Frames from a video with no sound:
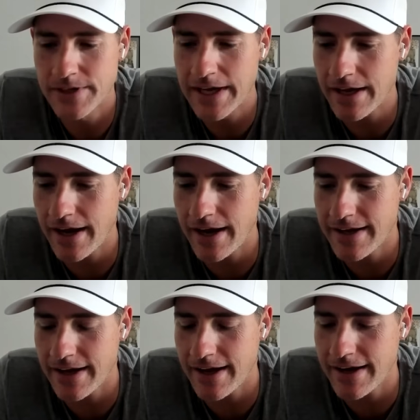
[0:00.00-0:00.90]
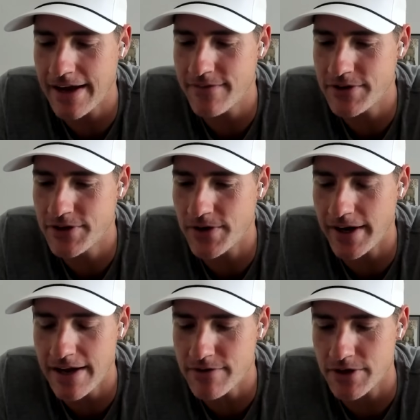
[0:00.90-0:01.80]
Yeah, I gave it to
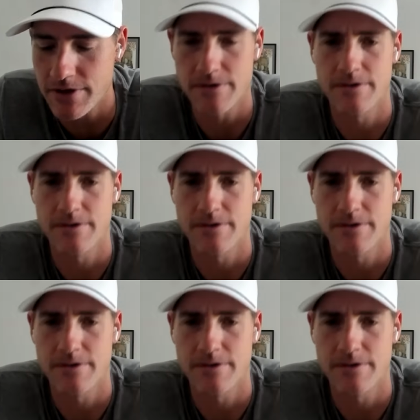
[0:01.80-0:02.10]
you.